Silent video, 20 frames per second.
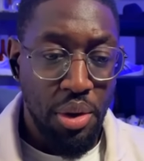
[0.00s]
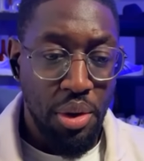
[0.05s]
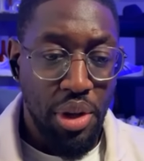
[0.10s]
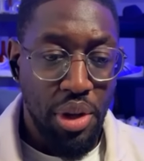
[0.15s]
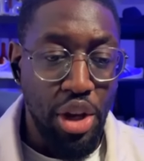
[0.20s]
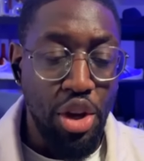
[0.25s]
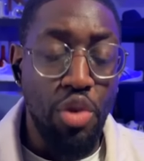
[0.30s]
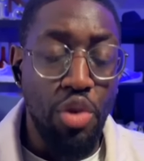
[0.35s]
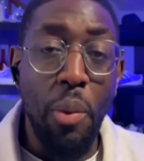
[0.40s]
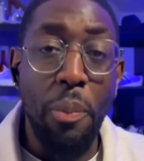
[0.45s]

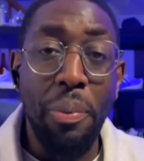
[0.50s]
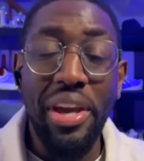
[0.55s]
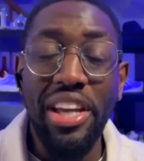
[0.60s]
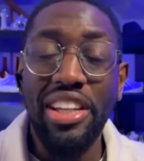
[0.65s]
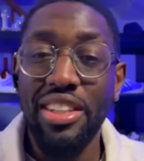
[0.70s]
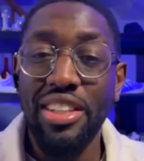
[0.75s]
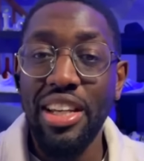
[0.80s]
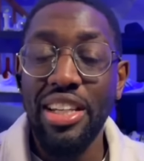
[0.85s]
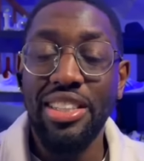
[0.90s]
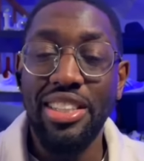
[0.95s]
that you're
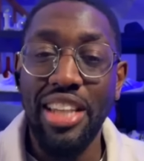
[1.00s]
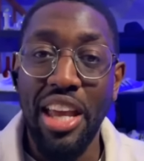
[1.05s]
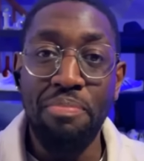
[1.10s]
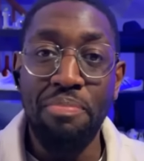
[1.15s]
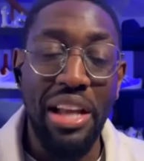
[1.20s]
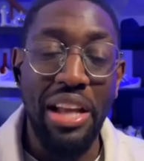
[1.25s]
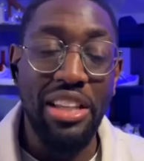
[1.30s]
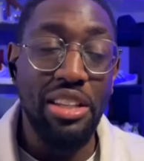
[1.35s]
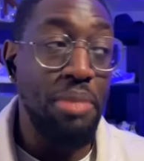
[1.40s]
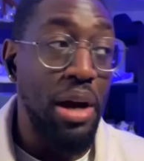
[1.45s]
repeating the same
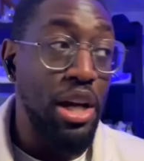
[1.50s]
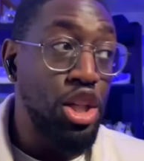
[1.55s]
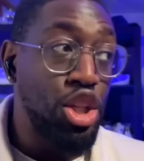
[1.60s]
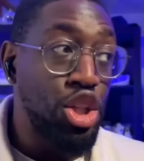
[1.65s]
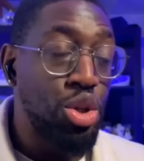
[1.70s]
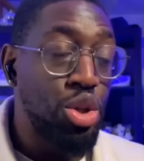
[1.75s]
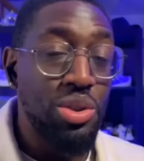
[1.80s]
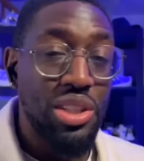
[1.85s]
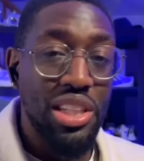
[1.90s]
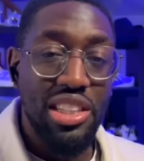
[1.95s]
pattern by
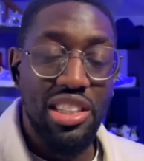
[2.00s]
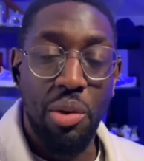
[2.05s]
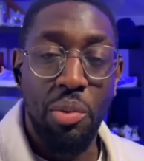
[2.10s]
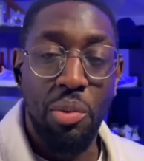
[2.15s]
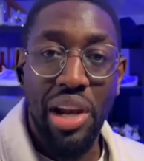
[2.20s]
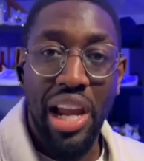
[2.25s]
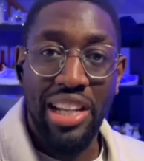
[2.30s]
choosing someone